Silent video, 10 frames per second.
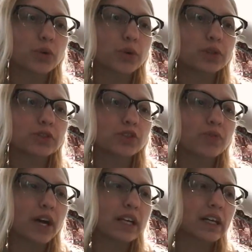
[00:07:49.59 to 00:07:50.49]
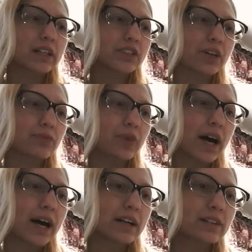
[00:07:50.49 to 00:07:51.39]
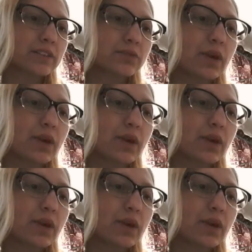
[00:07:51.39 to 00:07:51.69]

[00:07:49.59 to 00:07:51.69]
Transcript: orders, findings of fact,